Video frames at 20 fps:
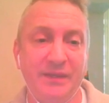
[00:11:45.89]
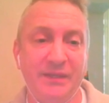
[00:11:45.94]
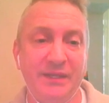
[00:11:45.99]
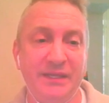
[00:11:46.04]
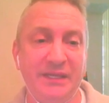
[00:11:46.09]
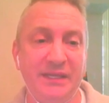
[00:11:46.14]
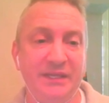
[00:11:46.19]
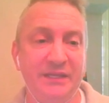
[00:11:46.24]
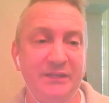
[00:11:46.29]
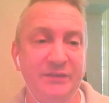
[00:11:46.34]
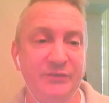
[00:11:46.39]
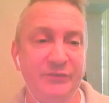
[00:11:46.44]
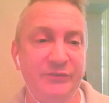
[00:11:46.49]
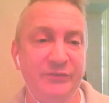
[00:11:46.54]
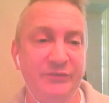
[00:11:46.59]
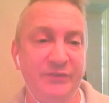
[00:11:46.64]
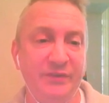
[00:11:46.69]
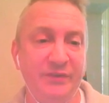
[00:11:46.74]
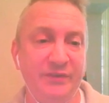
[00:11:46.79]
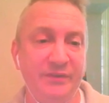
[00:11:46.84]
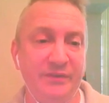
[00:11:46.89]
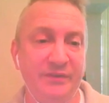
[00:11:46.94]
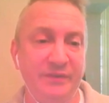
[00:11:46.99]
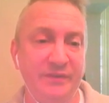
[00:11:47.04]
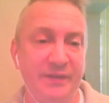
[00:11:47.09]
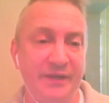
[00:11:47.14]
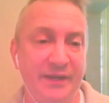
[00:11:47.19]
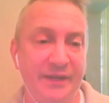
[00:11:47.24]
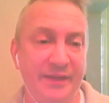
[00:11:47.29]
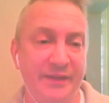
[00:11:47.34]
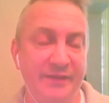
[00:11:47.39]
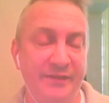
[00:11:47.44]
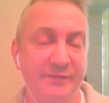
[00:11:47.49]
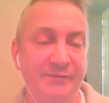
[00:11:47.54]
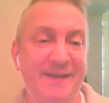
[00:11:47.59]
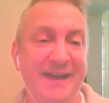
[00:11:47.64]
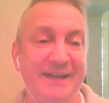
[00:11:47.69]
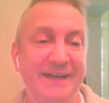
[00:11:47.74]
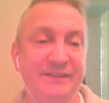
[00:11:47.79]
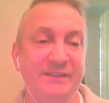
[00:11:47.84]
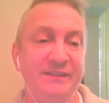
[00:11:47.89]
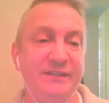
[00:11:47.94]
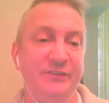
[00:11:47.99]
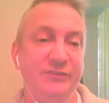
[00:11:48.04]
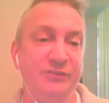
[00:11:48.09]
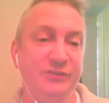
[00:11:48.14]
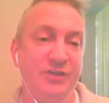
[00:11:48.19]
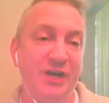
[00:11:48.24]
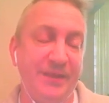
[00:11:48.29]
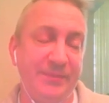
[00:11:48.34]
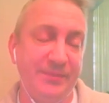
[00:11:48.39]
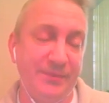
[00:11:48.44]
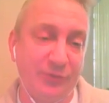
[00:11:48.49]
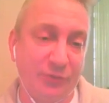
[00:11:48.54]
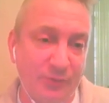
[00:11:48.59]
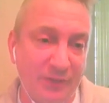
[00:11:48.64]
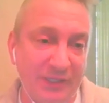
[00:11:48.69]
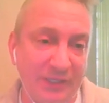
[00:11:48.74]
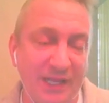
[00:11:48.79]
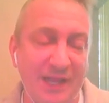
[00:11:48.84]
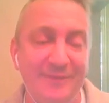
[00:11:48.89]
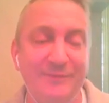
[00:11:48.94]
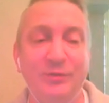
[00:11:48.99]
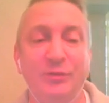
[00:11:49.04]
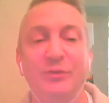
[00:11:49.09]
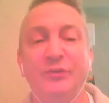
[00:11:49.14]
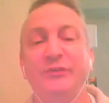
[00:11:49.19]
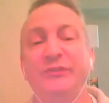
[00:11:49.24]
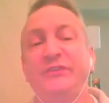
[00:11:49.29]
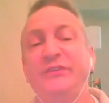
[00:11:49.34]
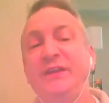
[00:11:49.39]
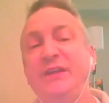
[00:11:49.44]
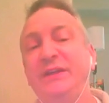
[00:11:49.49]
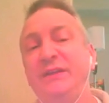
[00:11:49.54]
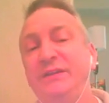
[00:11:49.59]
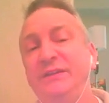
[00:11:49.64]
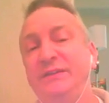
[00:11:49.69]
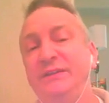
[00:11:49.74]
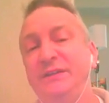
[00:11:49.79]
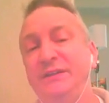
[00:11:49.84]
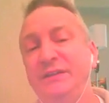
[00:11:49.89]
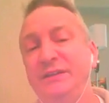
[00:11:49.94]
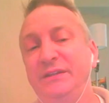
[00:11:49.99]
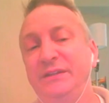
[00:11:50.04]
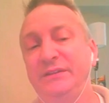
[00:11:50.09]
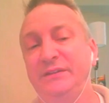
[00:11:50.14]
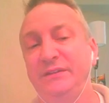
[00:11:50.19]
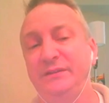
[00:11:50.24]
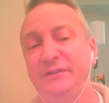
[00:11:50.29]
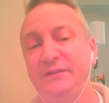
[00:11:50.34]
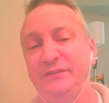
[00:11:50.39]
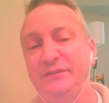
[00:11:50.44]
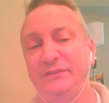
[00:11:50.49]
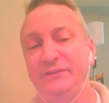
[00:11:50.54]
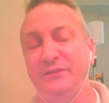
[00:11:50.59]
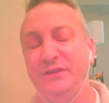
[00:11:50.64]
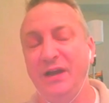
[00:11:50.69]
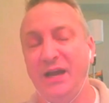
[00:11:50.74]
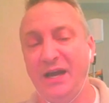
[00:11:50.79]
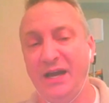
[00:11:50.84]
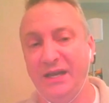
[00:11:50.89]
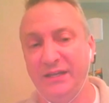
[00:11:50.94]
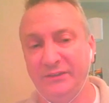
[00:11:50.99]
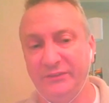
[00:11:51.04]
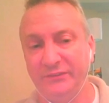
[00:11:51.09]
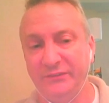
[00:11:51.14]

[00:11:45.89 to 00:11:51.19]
is the fact that it's got the 3 levels, that it's got,